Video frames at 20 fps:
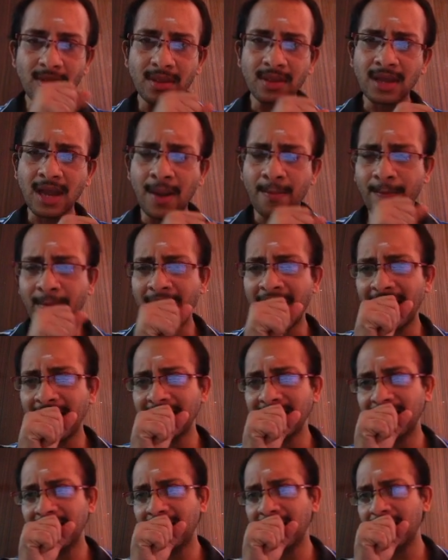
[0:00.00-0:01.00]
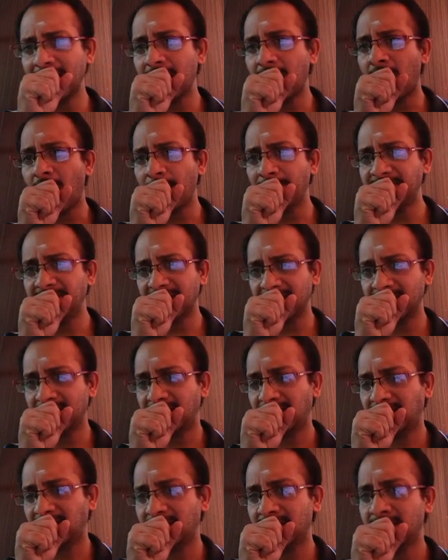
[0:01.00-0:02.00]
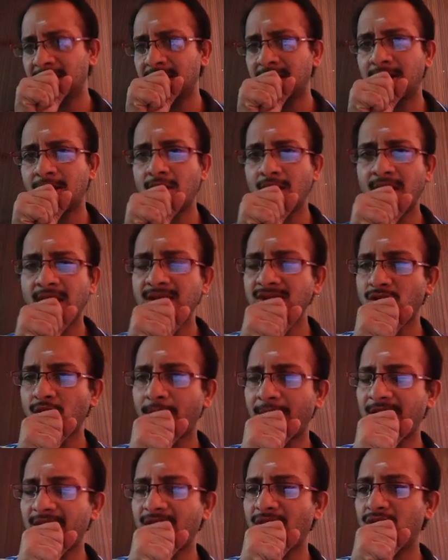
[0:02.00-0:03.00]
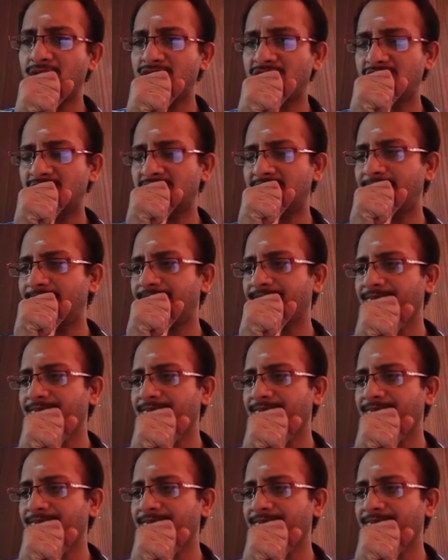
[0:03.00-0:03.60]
comparing the objects in super resolution